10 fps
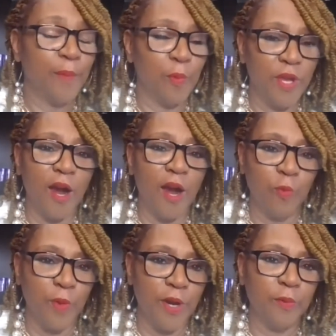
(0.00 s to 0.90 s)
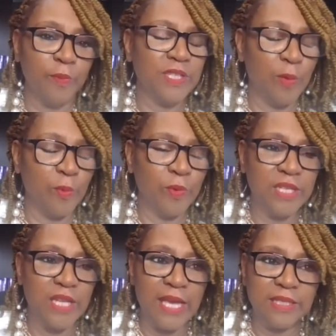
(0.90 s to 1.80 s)
But we are aware when
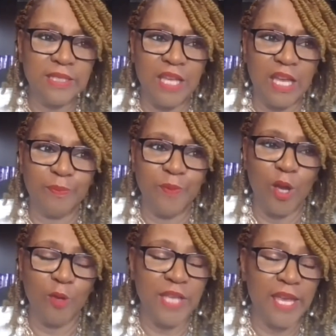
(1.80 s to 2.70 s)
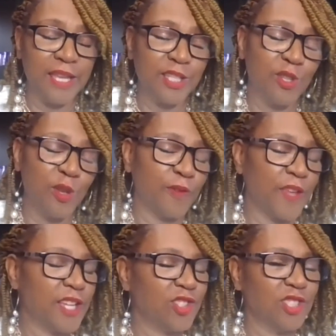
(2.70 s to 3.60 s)
someone does, Jose gets
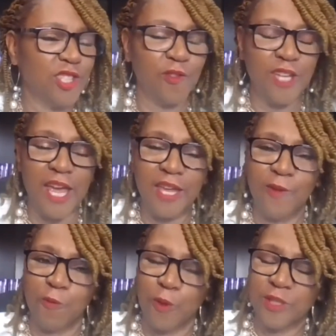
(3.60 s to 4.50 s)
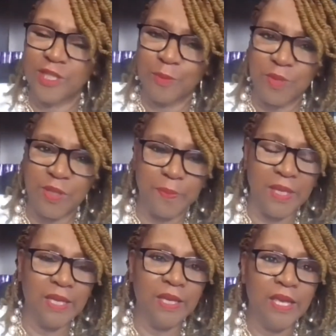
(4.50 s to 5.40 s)
notifications every day, he forwards them to
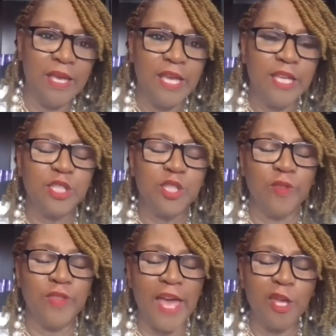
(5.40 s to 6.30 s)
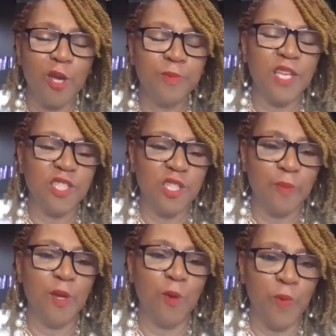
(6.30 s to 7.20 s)
me. So that helps us
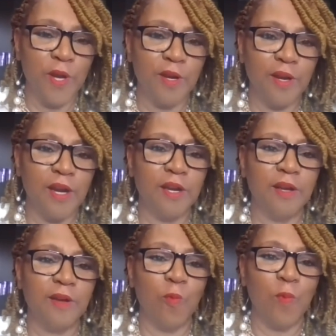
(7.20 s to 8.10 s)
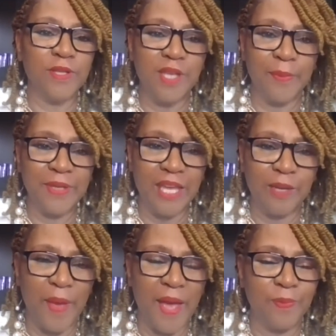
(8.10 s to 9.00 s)
to be aware of what's coming
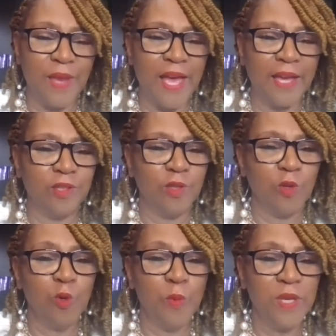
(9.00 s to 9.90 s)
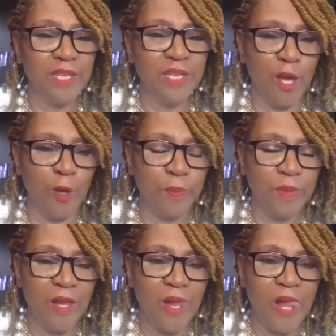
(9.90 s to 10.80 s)
down the pipeline, who we can
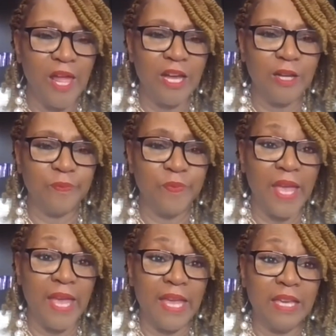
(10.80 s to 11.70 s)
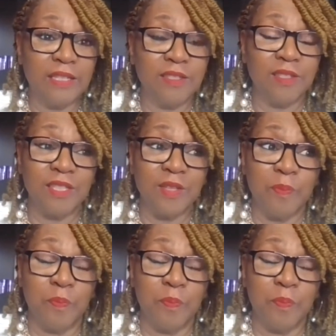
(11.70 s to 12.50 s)
help. And